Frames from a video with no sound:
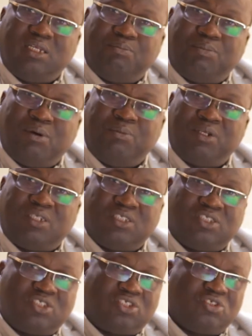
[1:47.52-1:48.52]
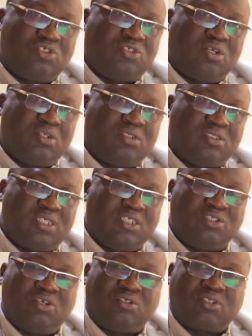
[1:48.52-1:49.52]
public institutions, St.
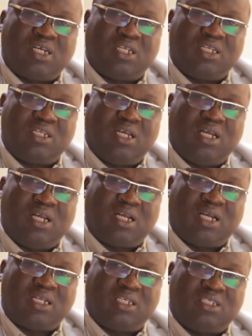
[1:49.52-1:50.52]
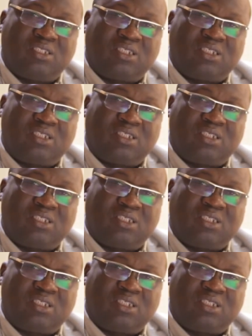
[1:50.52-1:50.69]
John's Catholic